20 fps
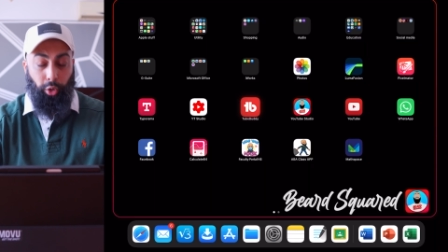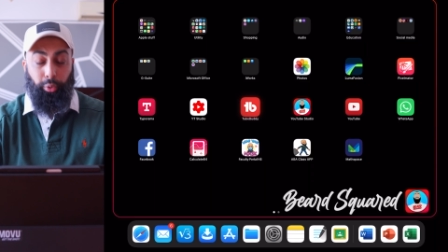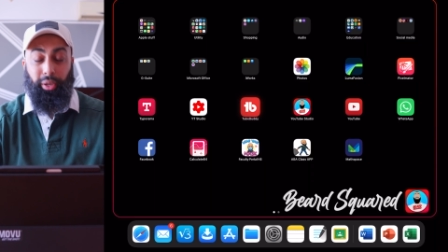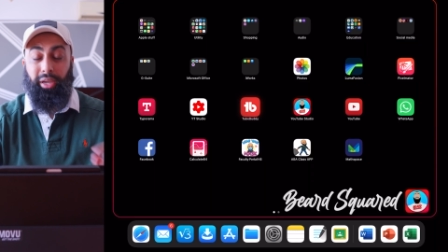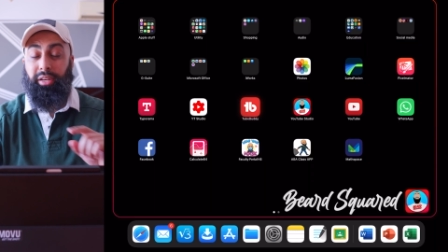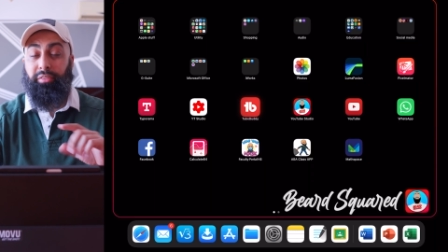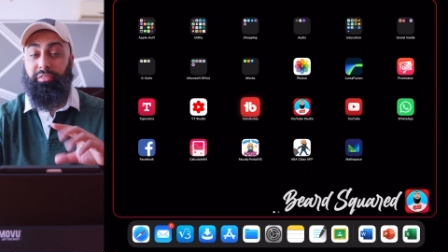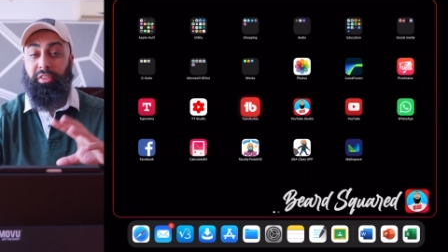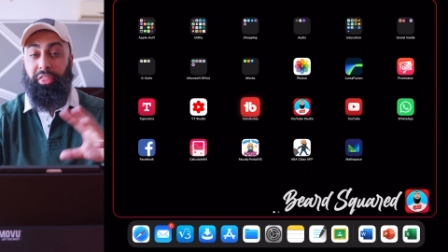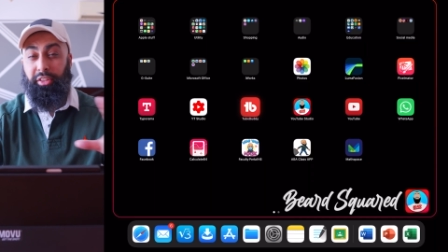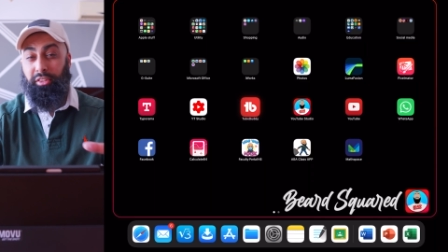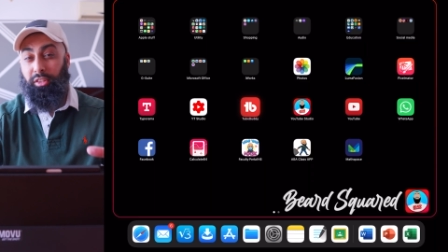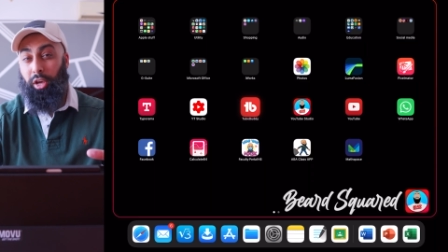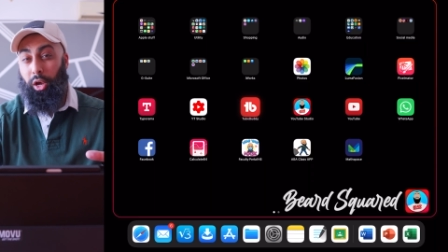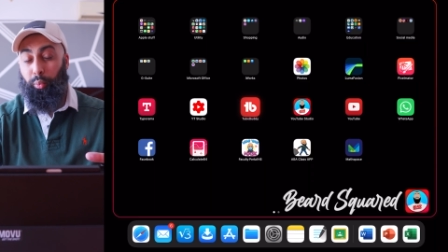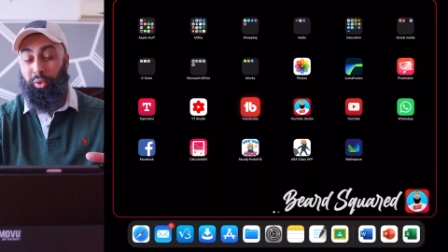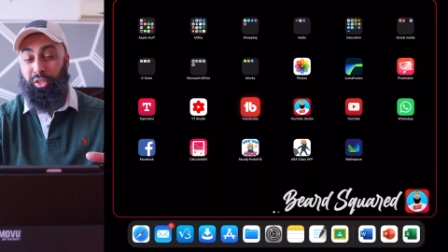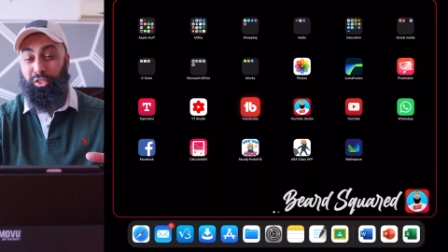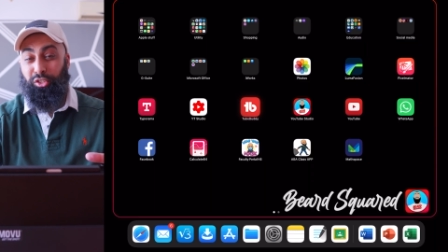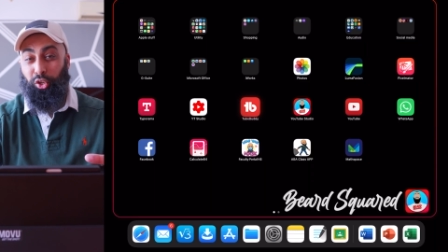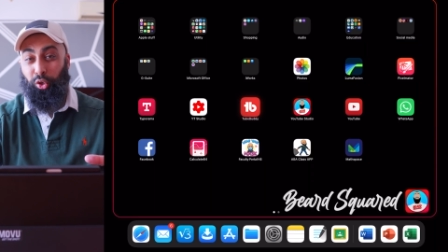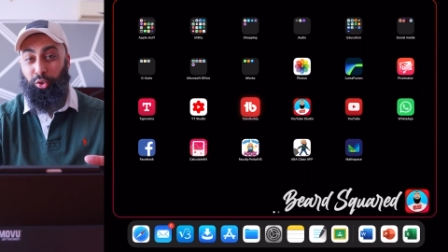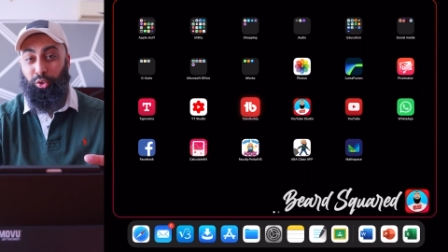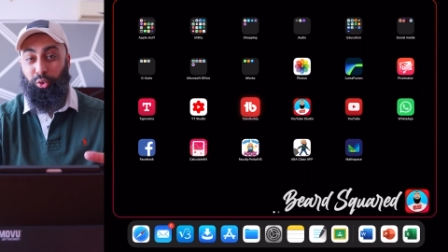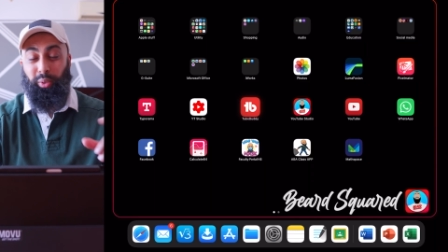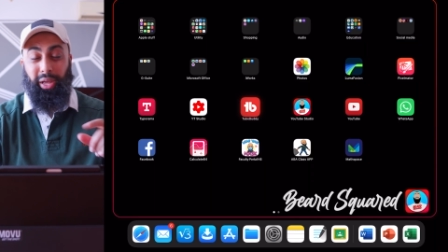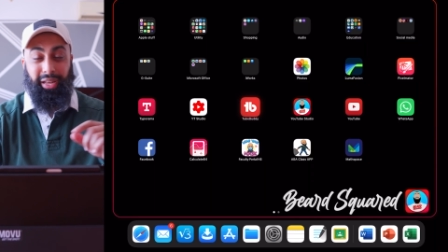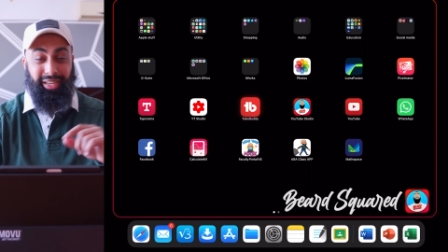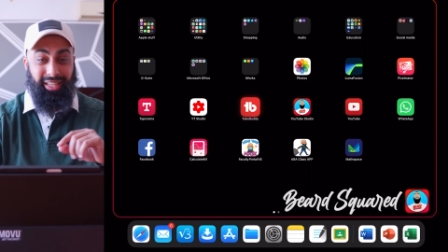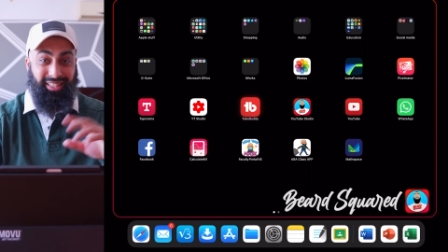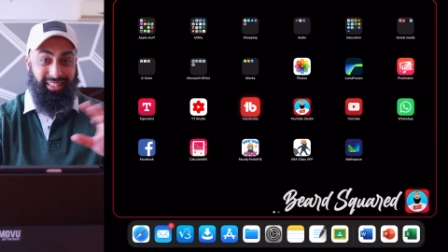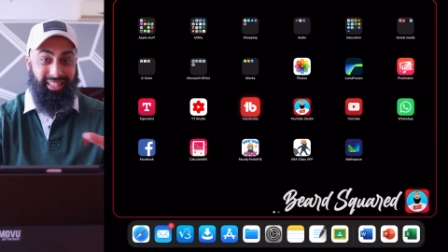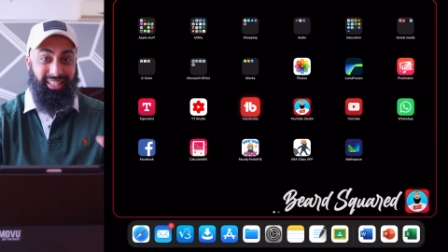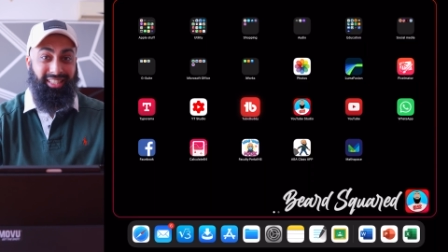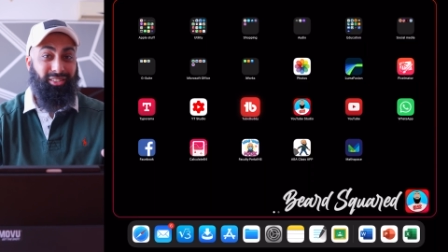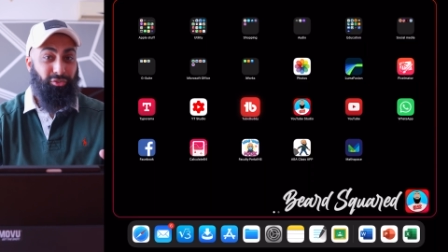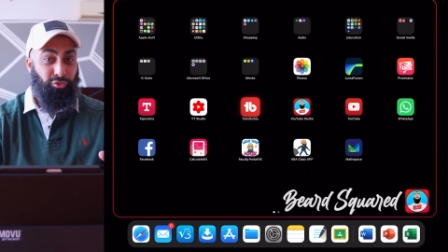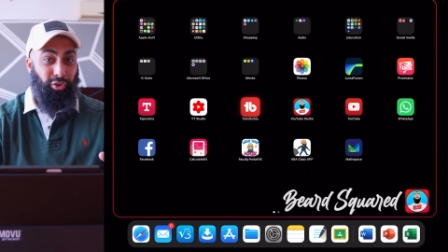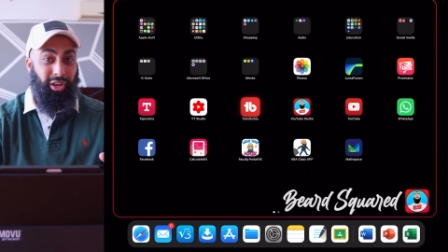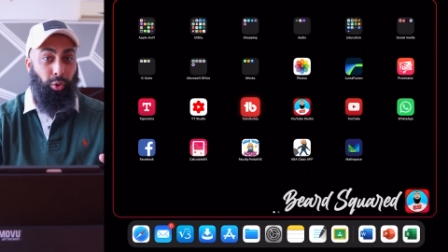Okay, another thing that I wanna show you, and it,
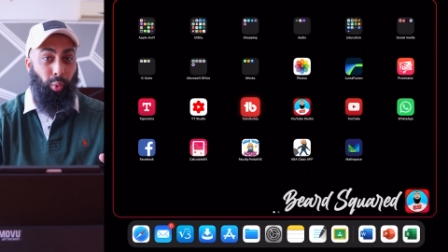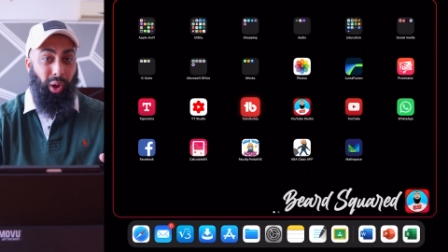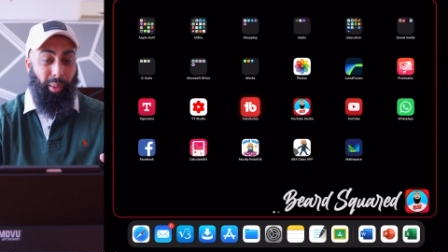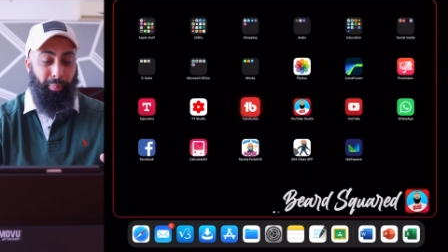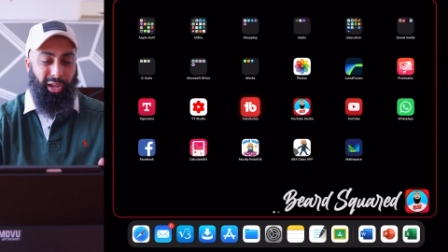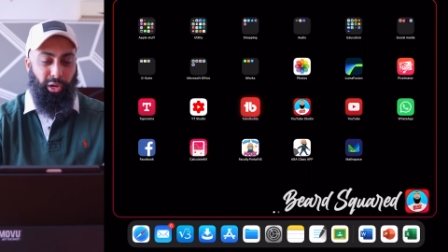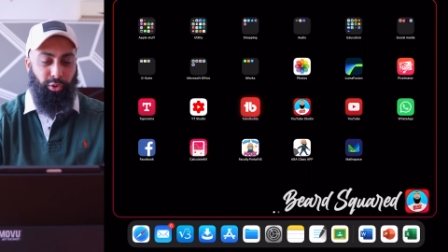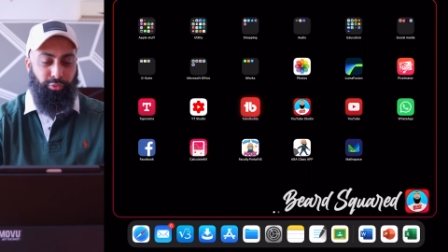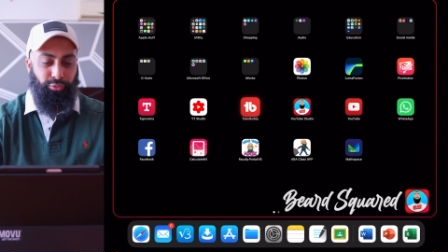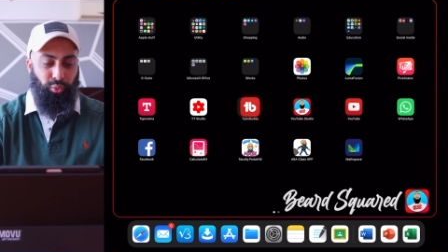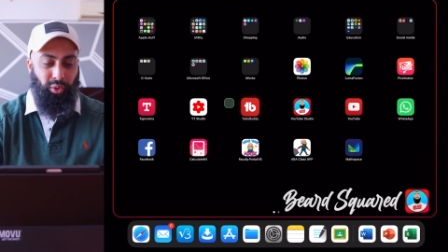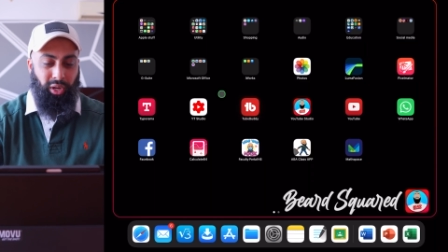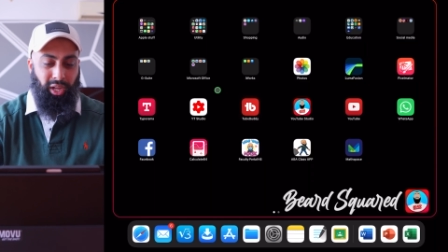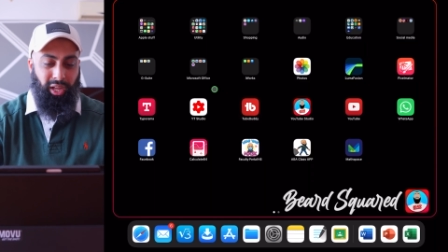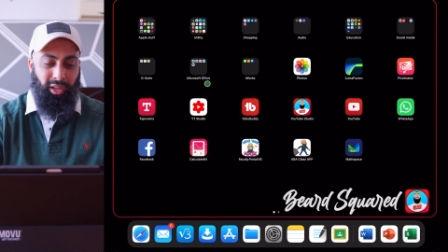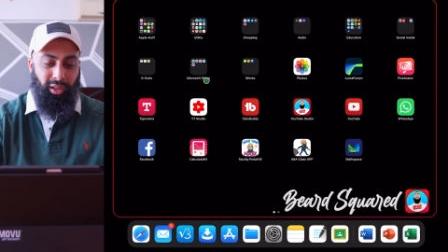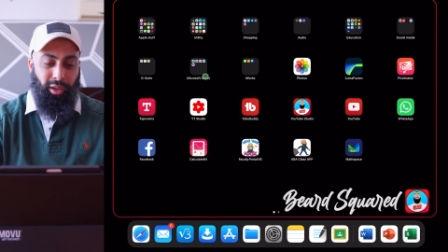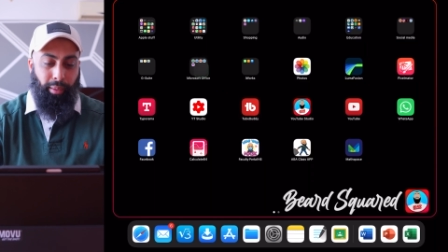this is really quite powerful.